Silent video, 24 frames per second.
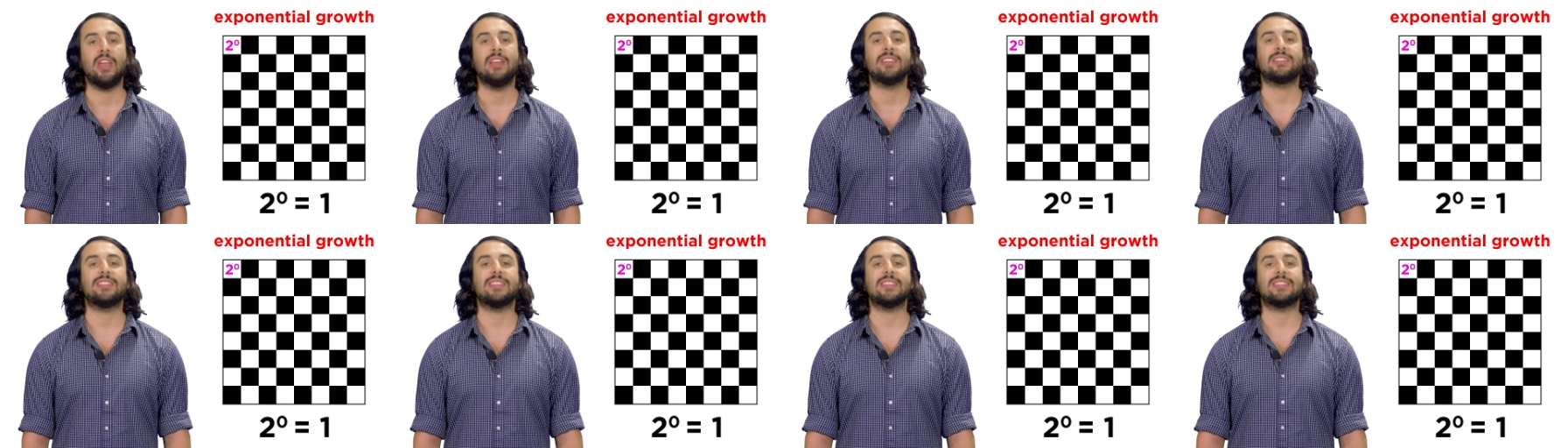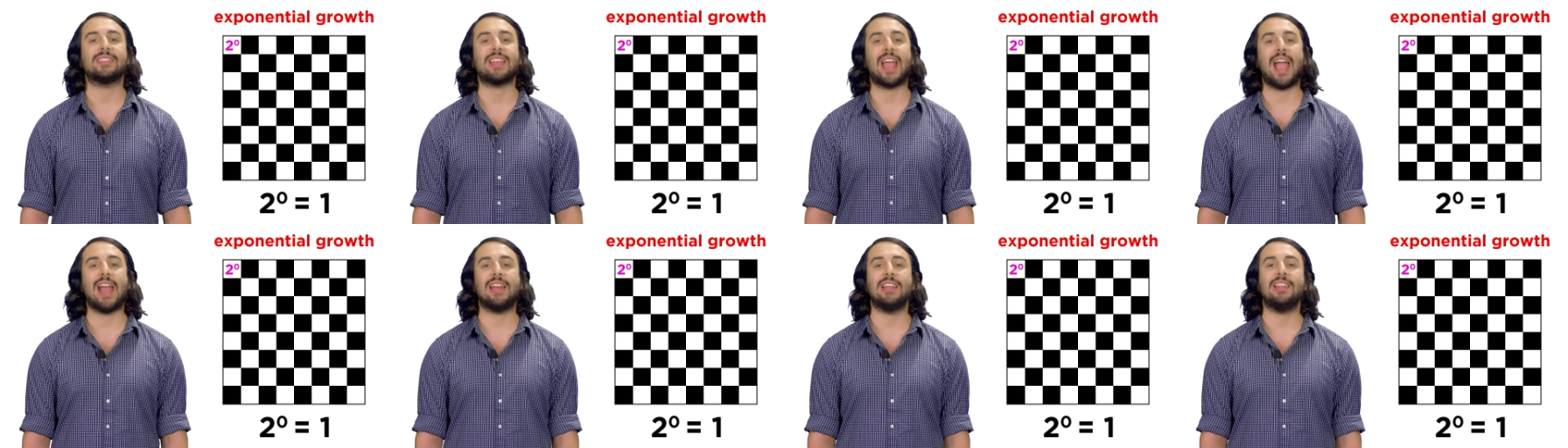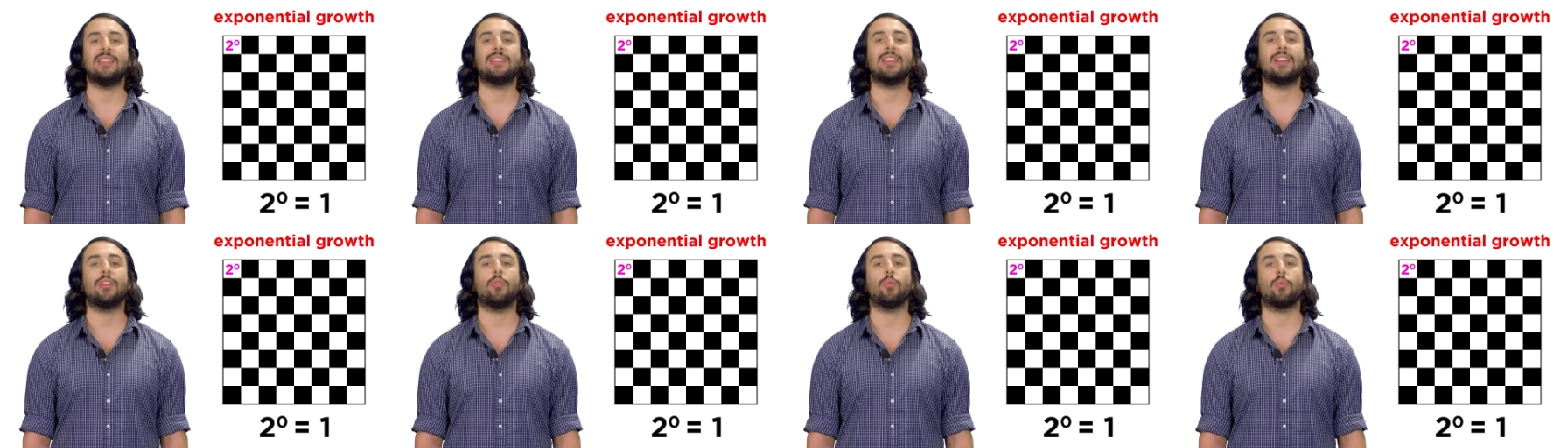since
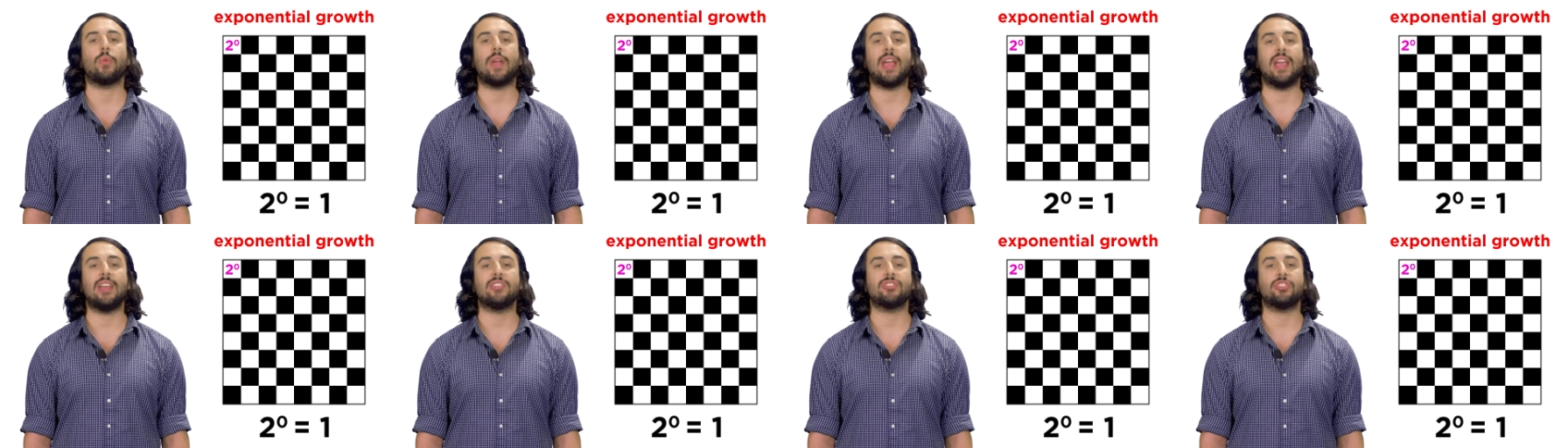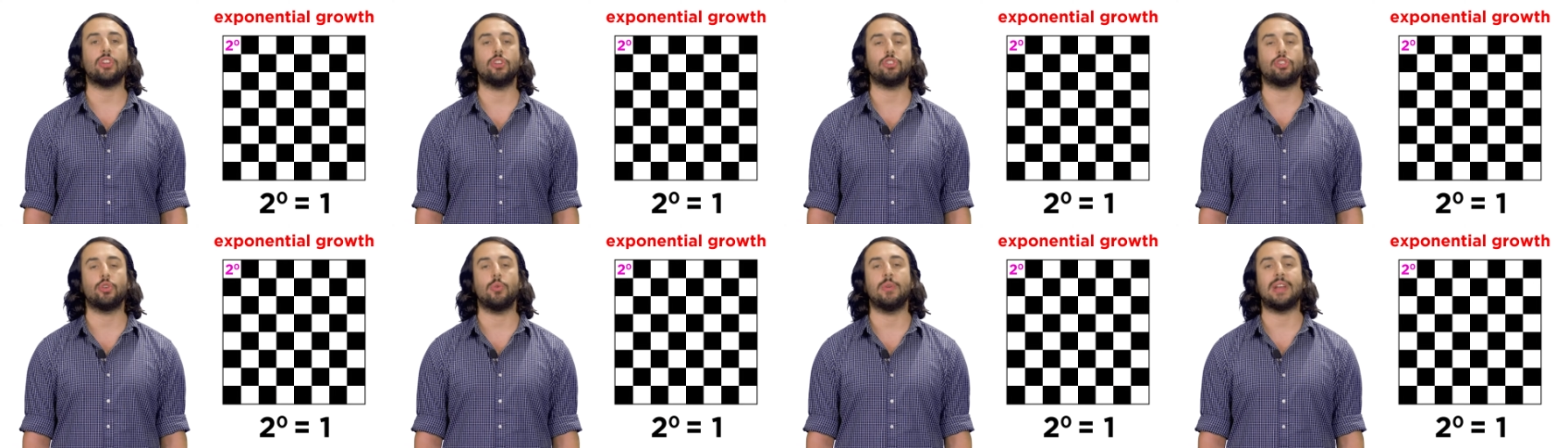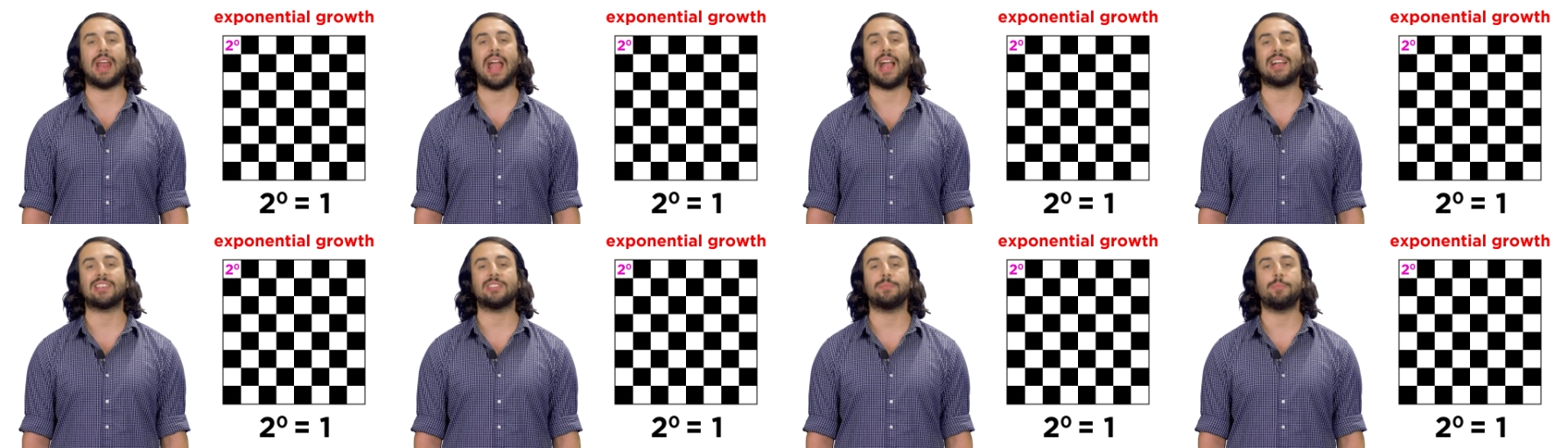anything raised to
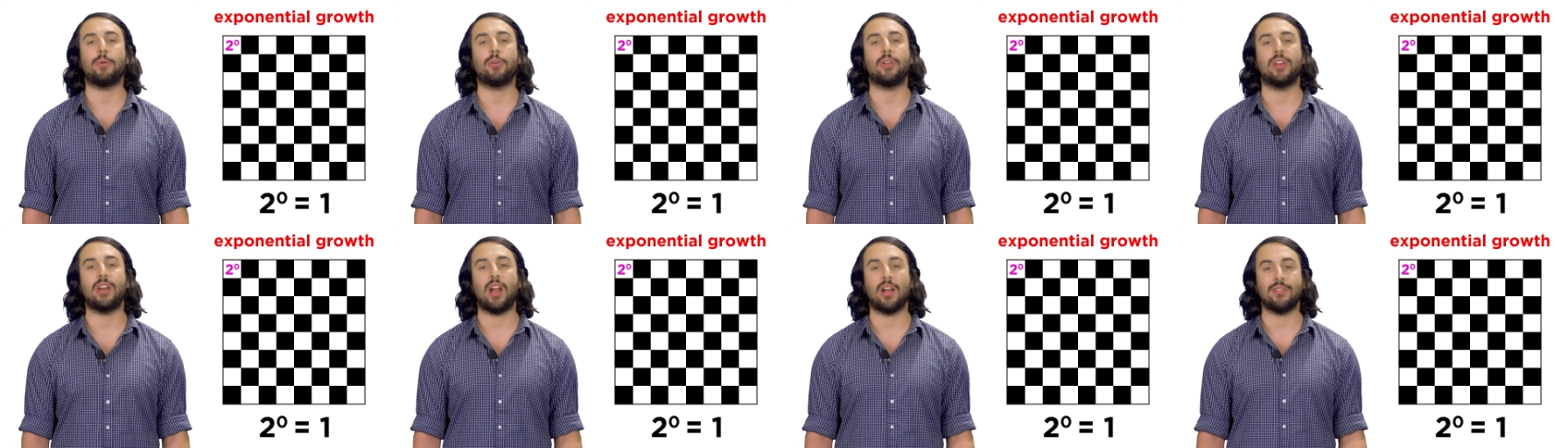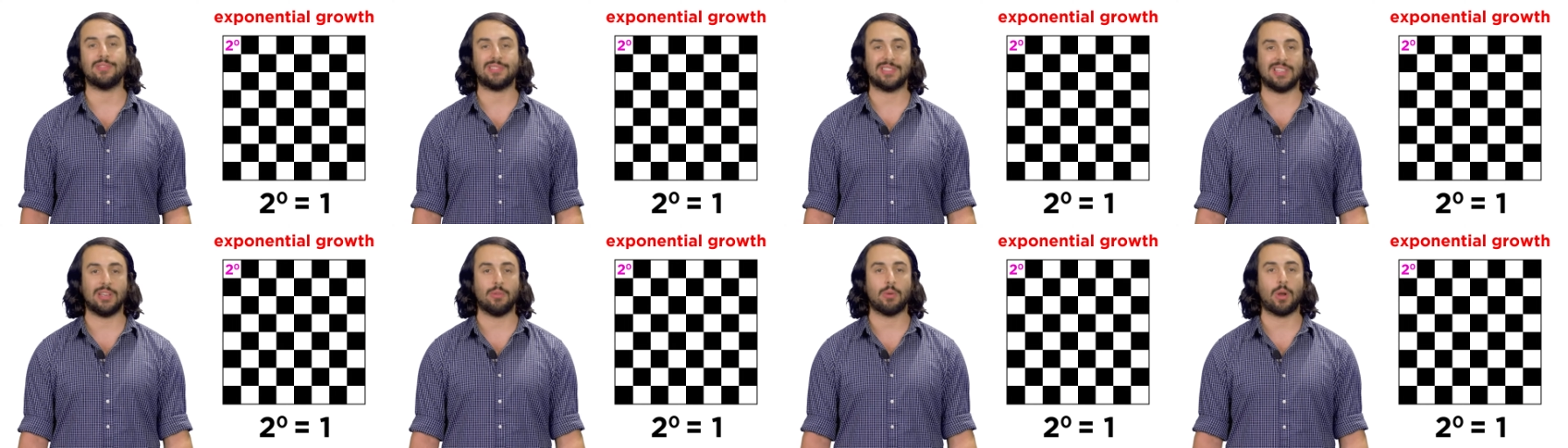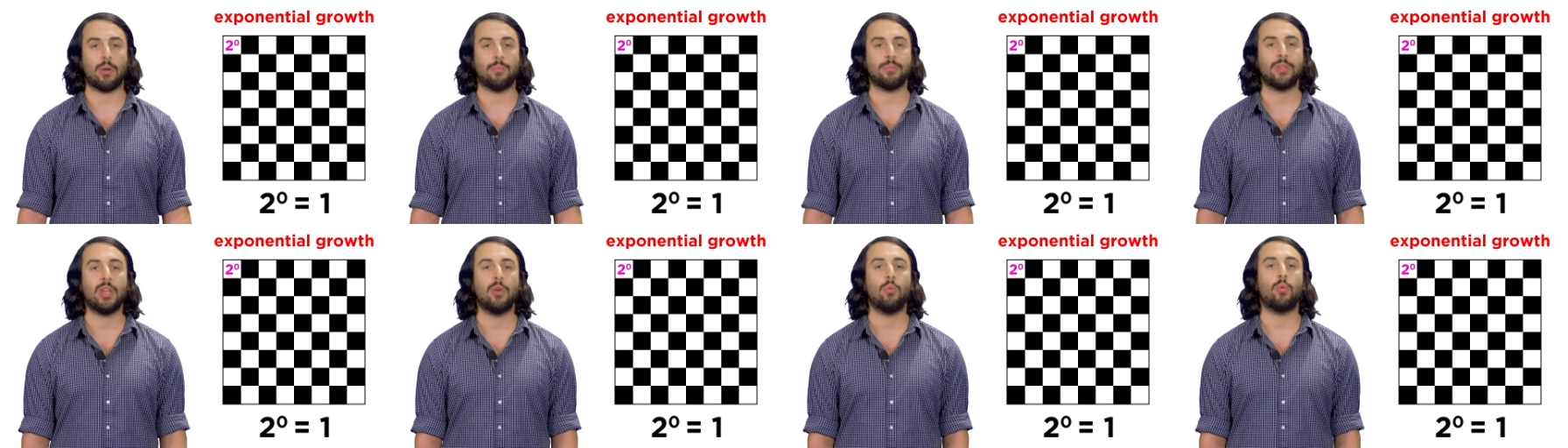an exponent of
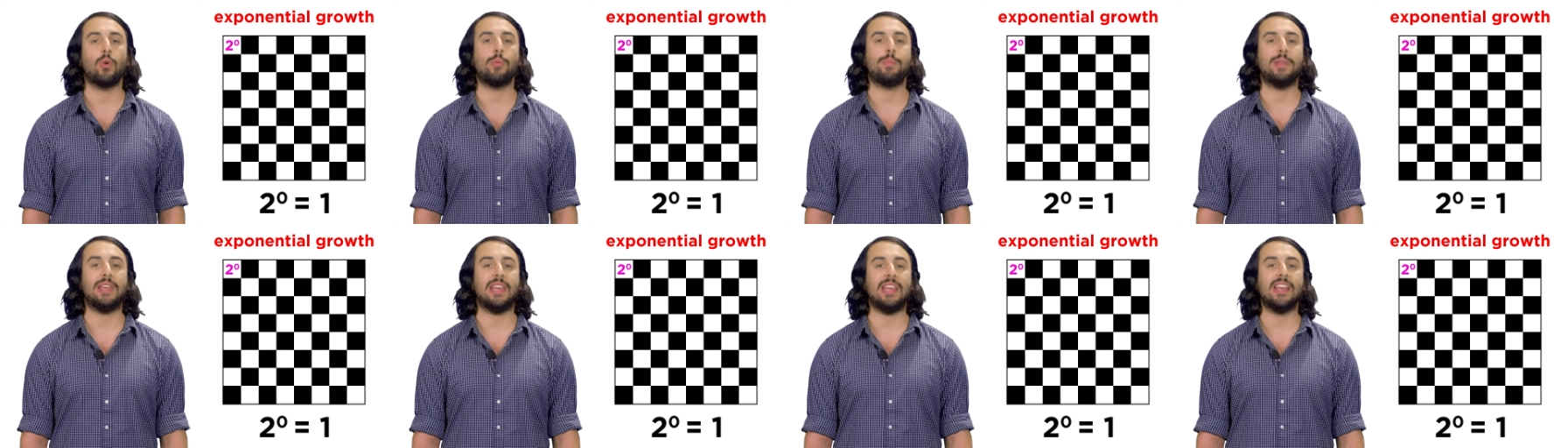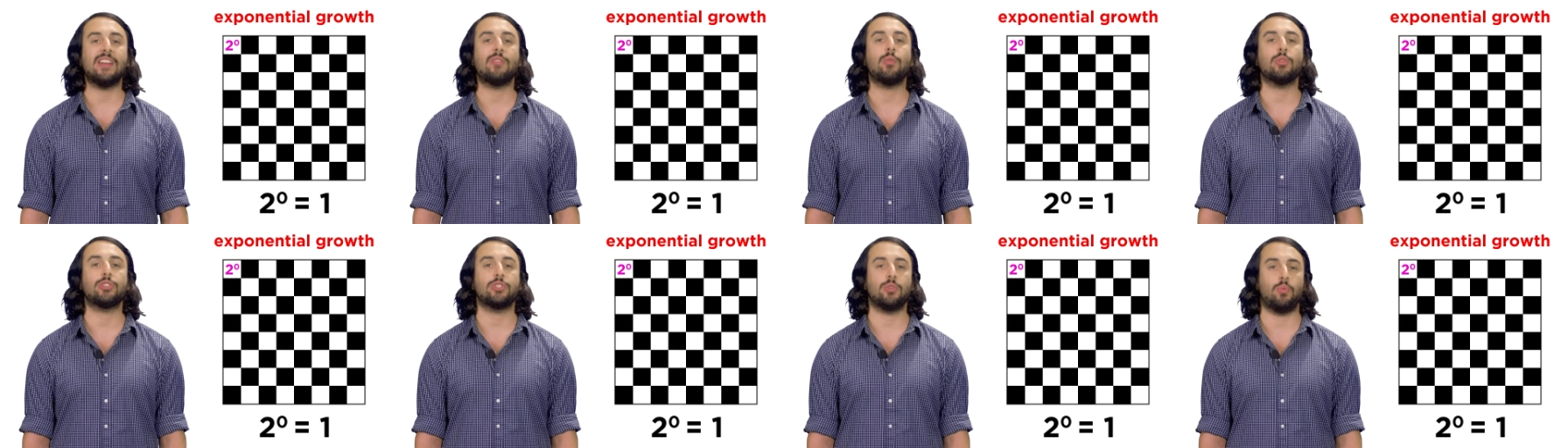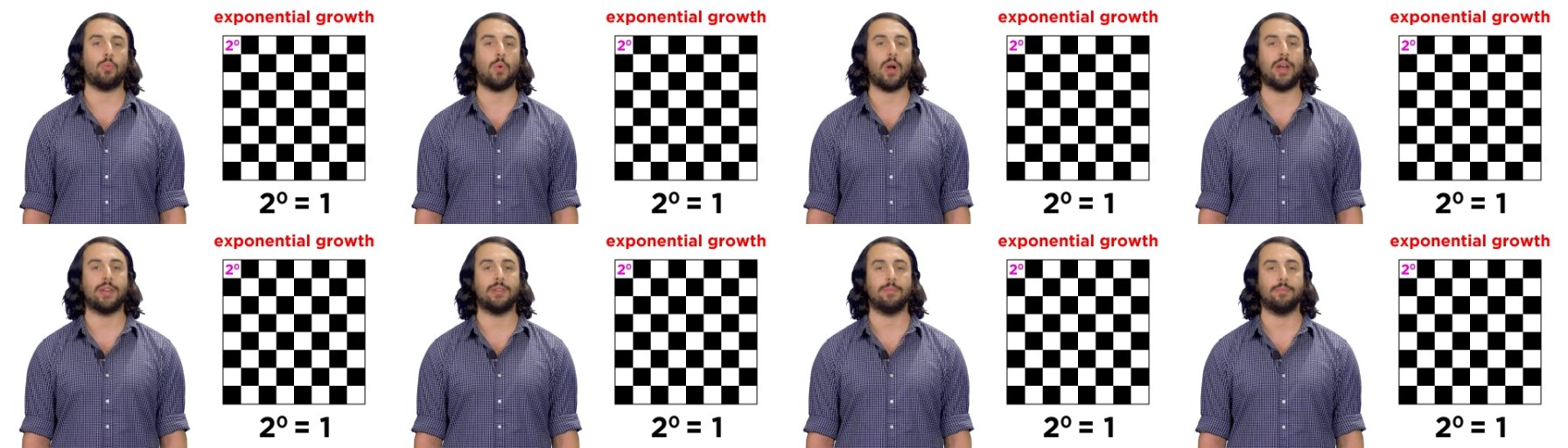zero will be equal to
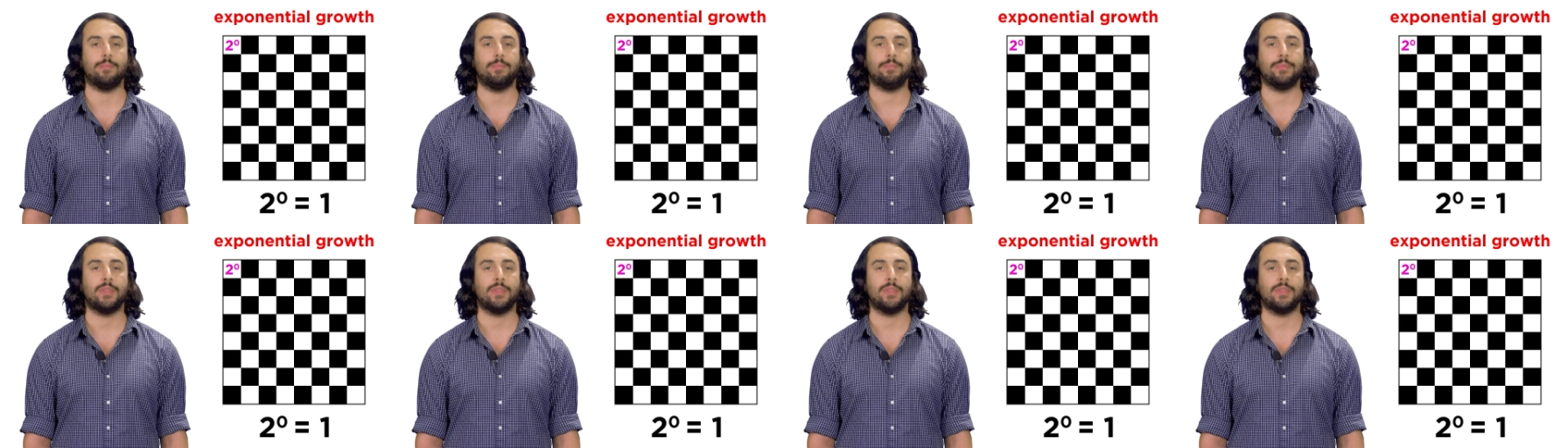one.